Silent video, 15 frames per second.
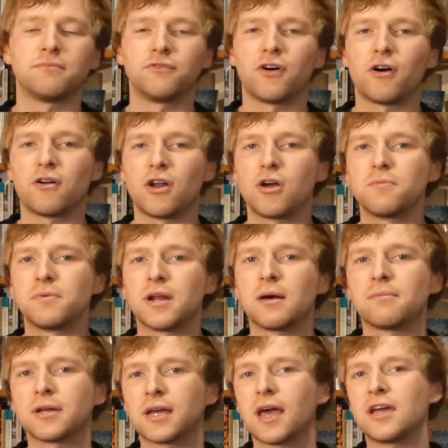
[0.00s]
via an open
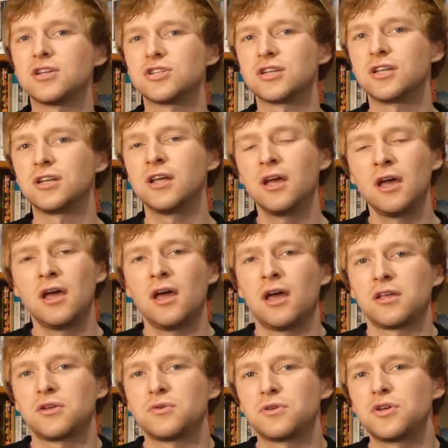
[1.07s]
application,
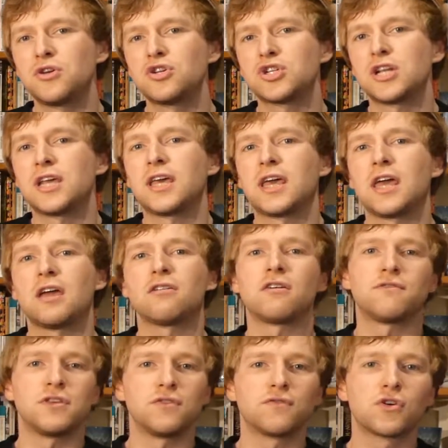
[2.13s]
you'll usually hear
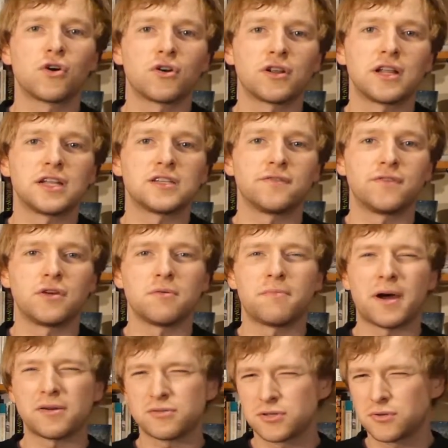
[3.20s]
if you've got an interview
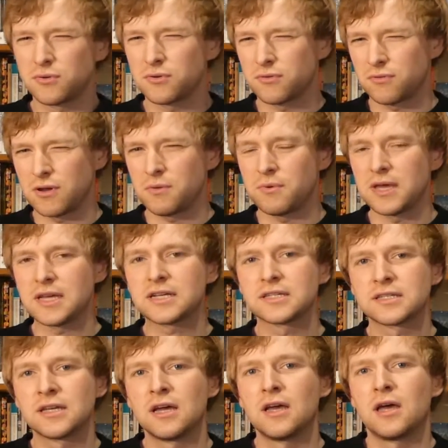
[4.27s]
about 2 or 3
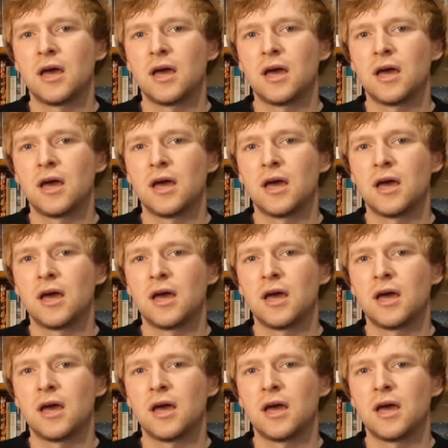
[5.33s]
weeks